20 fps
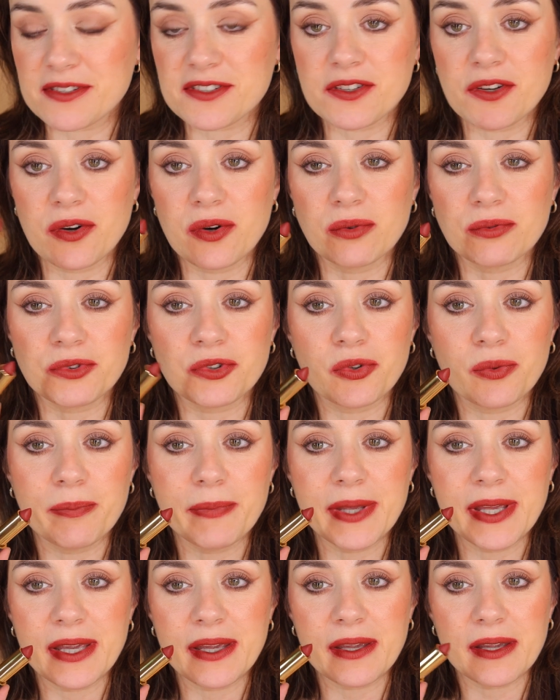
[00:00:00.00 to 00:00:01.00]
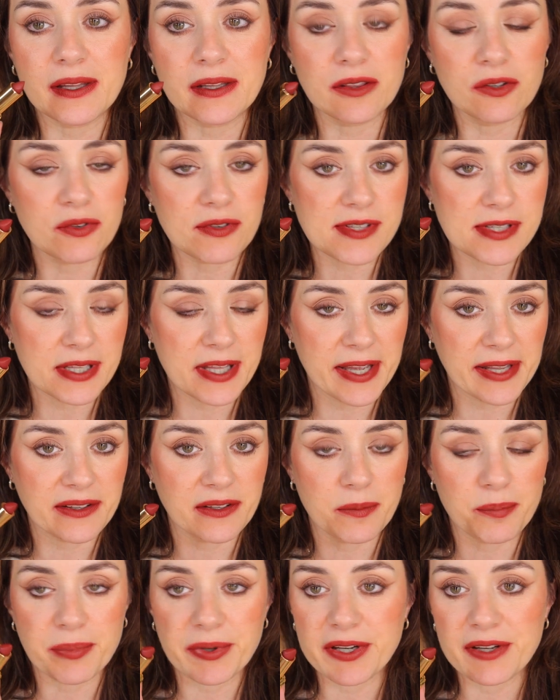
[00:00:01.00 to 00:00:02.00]
So to me, it looks like
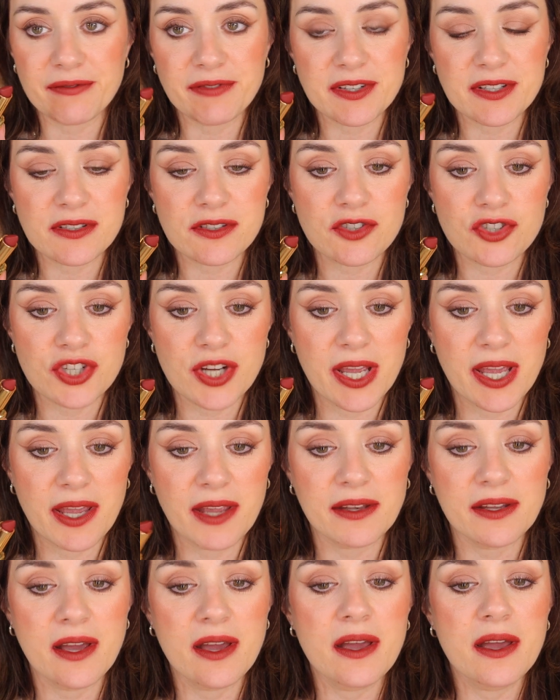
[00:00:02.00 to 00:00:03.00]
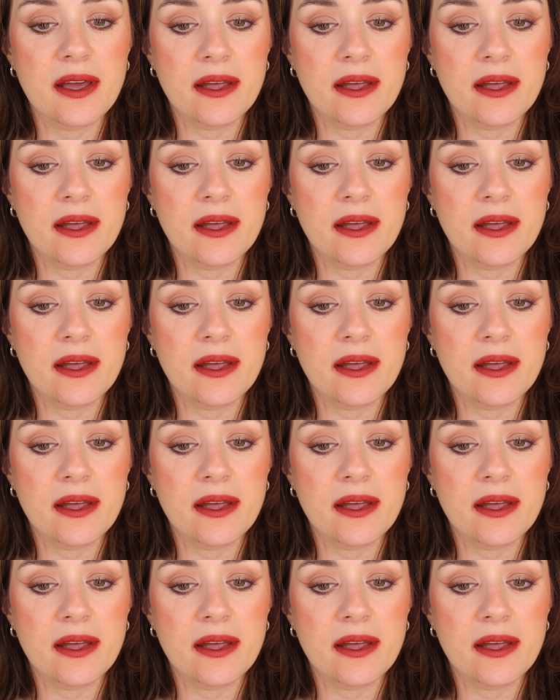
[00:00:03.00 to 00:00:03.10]
the previous shade.